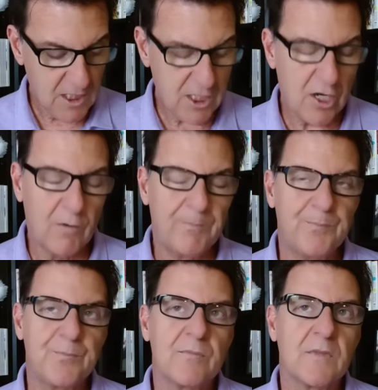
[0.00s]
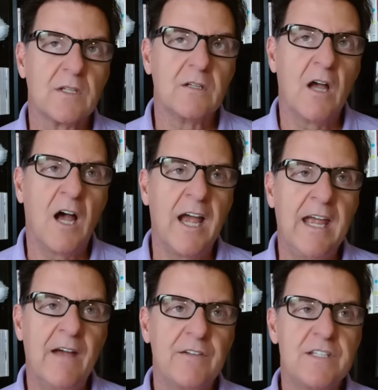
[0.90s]
You know, I
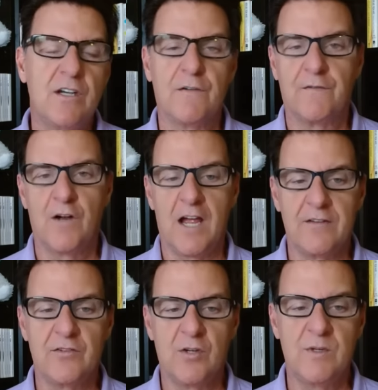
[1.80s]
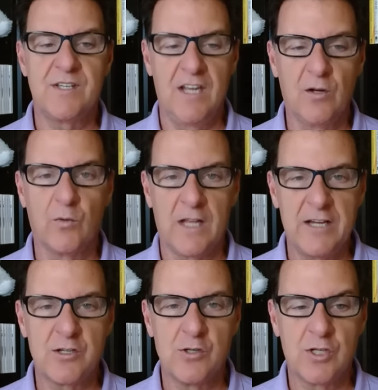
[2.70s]
have a dear friend who was in a
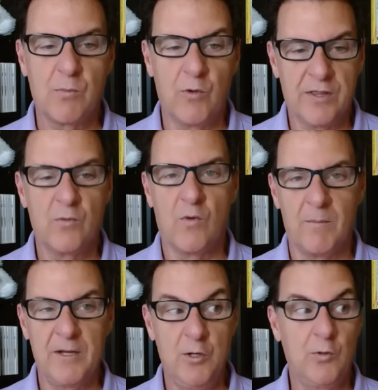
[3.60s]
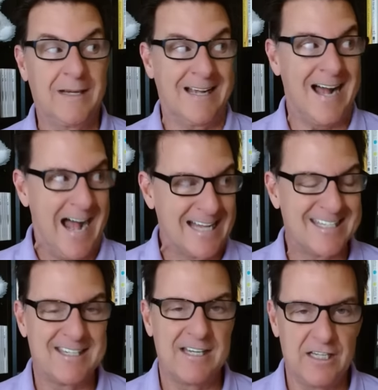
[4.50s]
relationship with a woman who
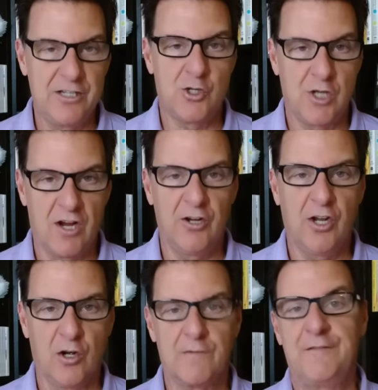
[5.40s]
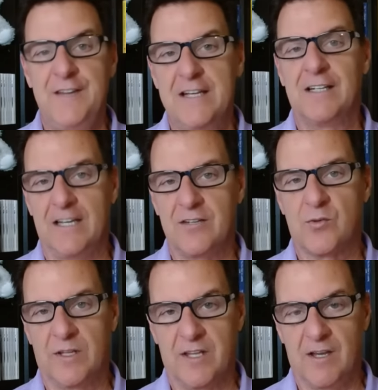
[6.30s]
constantly shared her feelings
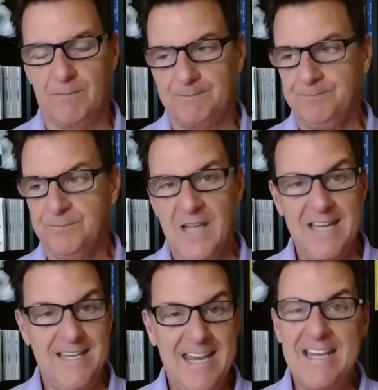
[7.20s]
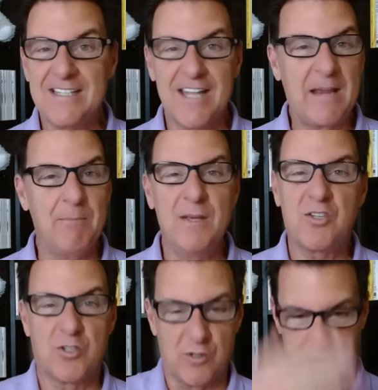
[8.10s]
with him. And he's like
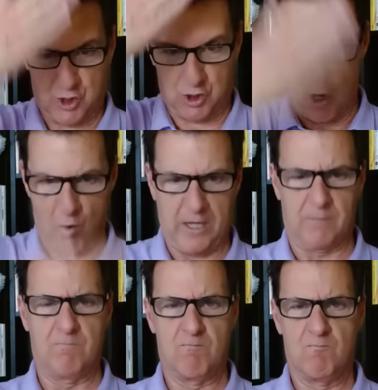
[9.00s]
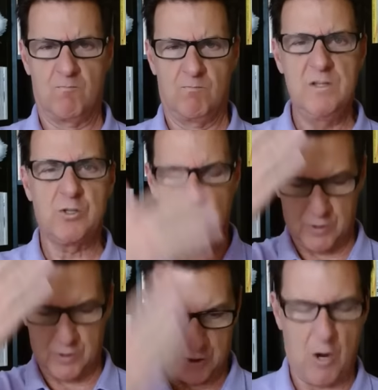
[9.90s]
Mister Stoic. Mister
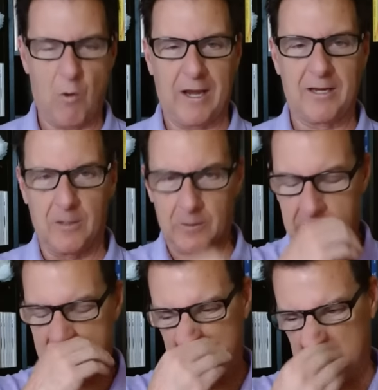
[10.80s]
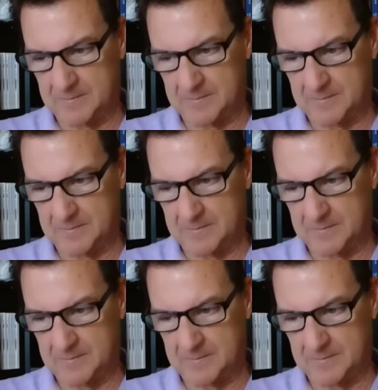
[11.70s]
Stoic, okay?